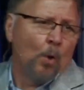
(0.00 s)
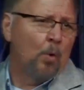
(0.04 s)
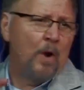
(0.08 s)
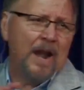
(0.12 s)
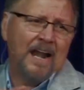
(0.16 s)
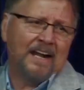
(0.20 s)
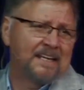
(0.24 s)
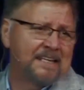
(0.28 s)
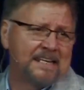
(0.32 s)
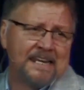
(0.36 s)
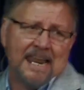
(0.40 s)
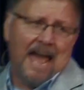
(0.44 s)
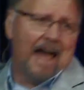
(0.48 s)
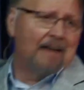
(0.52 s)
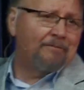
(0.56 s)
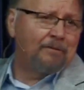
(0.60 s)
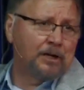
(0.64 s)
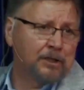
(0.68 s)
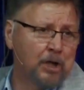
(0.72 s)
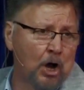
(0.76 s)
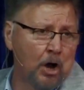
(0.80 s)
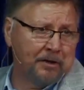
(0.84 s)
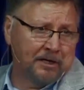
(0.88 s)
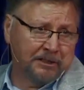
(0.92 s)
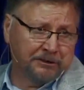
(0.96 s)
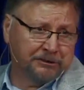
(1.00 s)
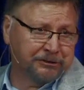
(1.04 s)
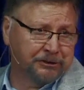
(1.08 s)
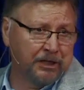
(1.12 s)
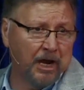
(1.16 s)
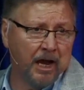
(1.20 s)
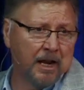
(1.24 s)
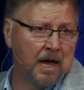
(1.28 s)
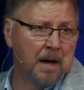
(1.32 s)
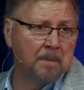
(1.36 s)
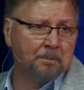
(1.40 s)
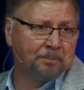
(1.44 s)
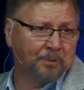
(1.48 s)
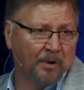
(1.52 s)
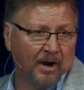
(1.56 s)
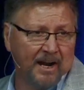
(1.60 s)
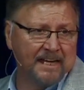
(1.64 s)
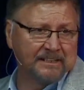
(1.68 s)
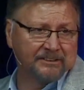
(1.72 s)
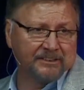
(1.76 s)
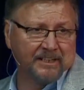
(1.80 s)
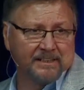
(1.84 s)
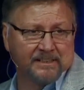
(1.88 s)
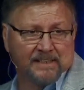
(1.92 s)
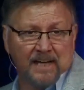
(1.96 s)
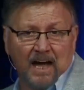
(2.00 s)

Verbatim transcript: We're never going to shut up praising